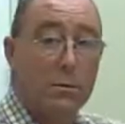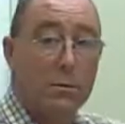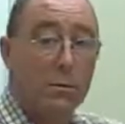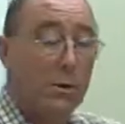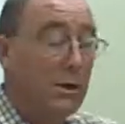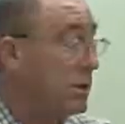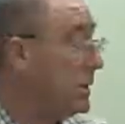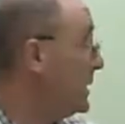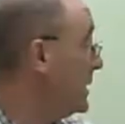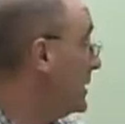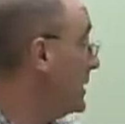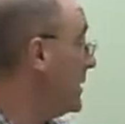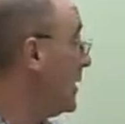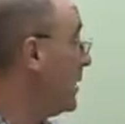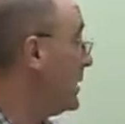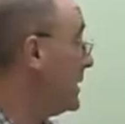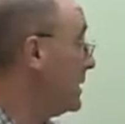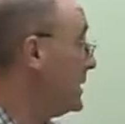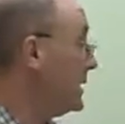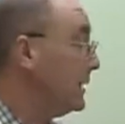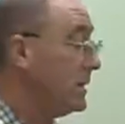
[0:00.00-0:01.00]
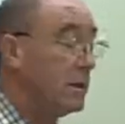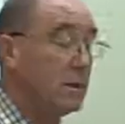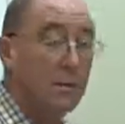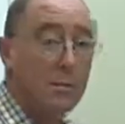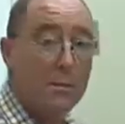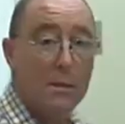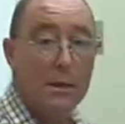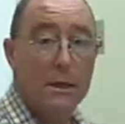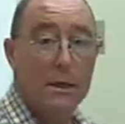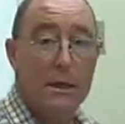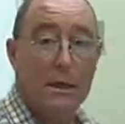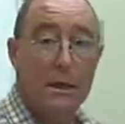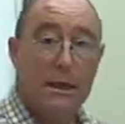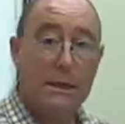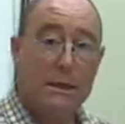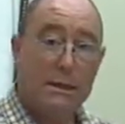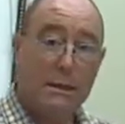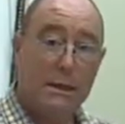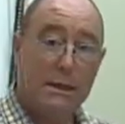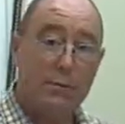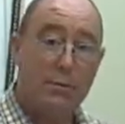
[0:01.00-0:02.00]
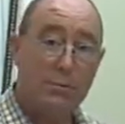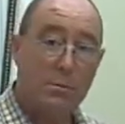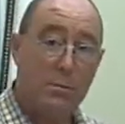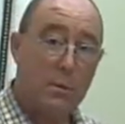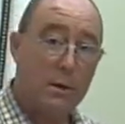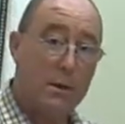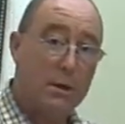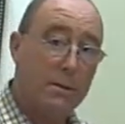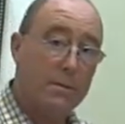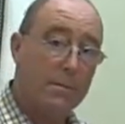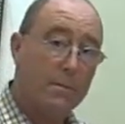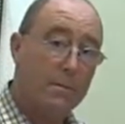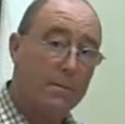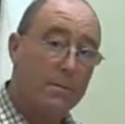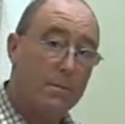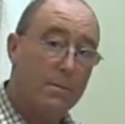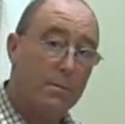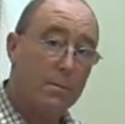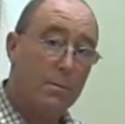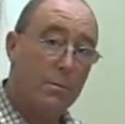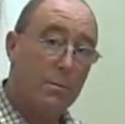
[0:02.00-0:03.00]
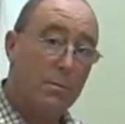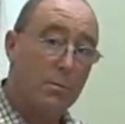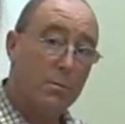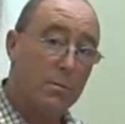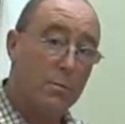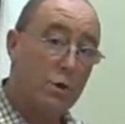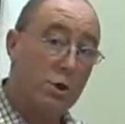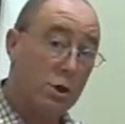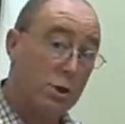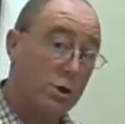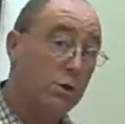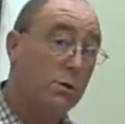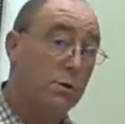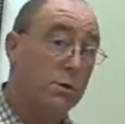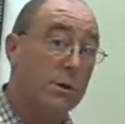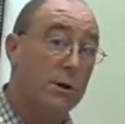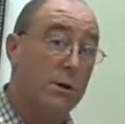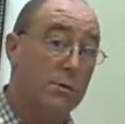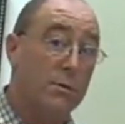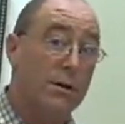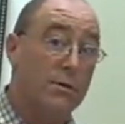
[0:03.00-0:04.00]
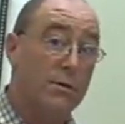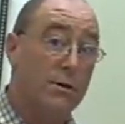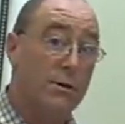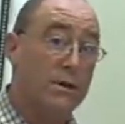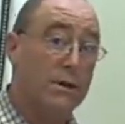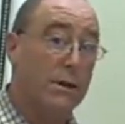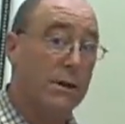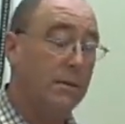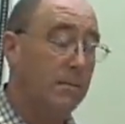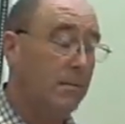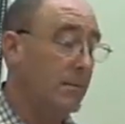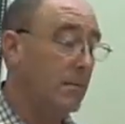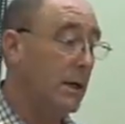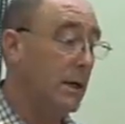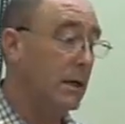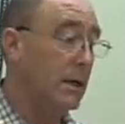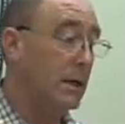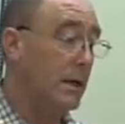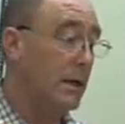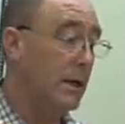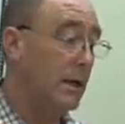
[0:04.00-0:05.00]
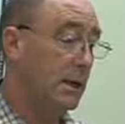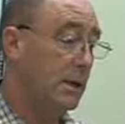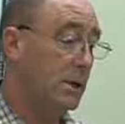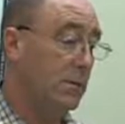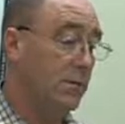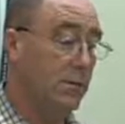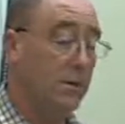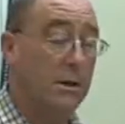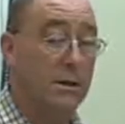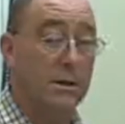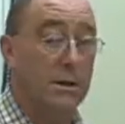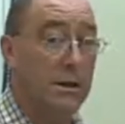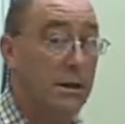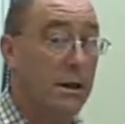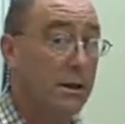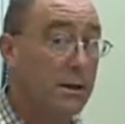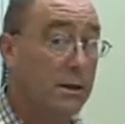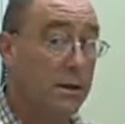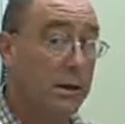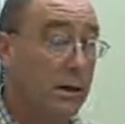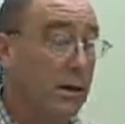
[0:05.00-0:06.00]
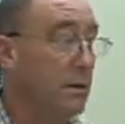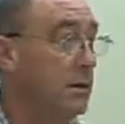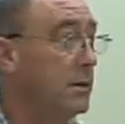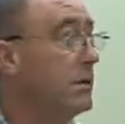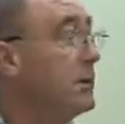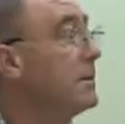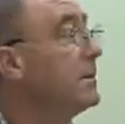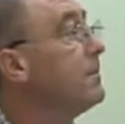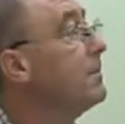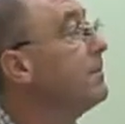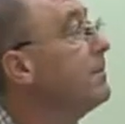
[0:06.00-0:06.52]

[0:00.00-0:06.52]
which the solar system has given me just using gravity and the Higgs field and nothing else.